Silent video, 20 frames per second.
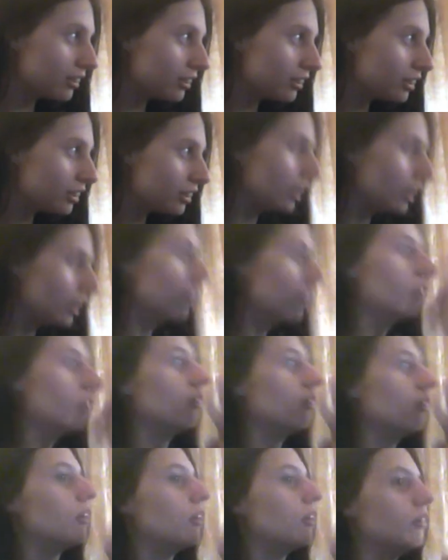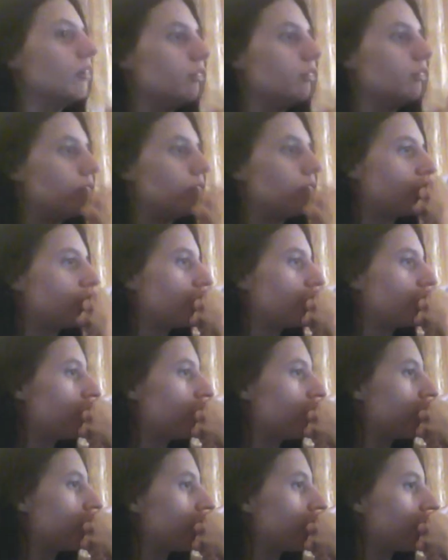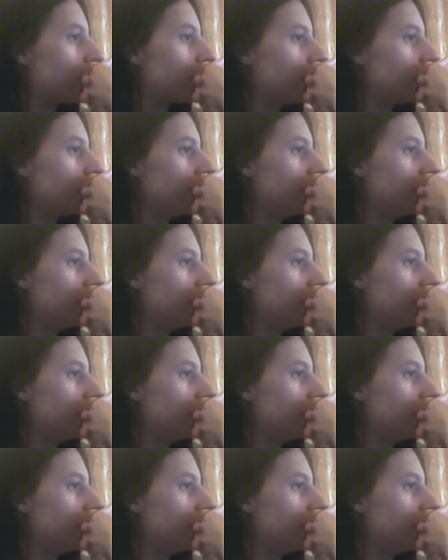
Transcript: So, or